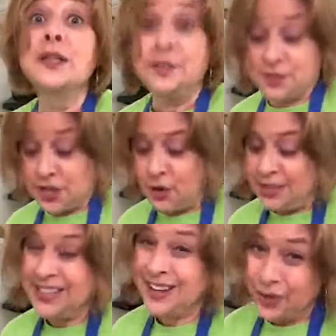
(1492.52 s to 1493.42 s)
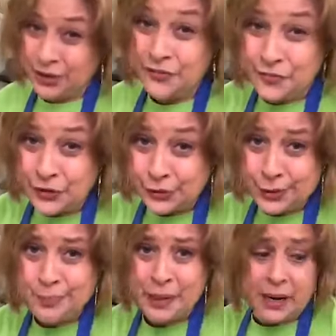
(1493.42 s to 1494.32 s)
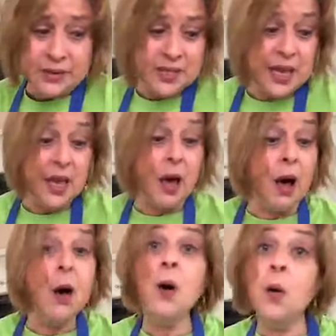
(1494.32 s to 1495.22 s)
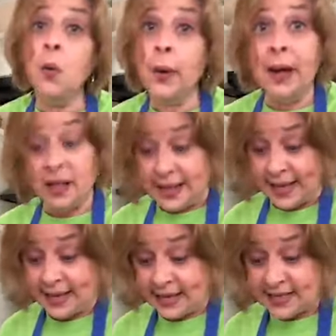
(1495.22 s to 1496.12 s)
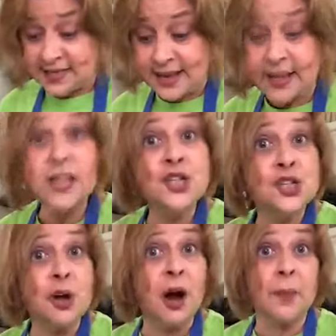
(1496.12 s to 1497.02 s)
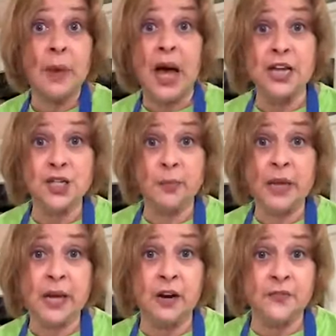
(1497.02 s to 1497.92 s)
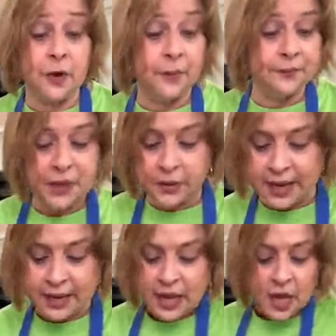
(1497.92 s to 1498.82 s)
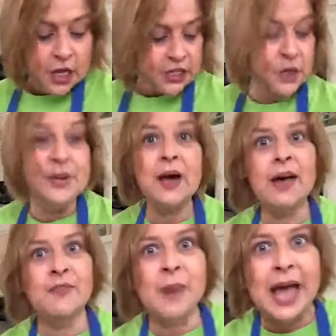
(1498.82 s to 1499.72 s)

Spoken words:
so it didn't go in food, but I was like, oh, well, I guess that is sharp. I should be careful. Okay, so now I have my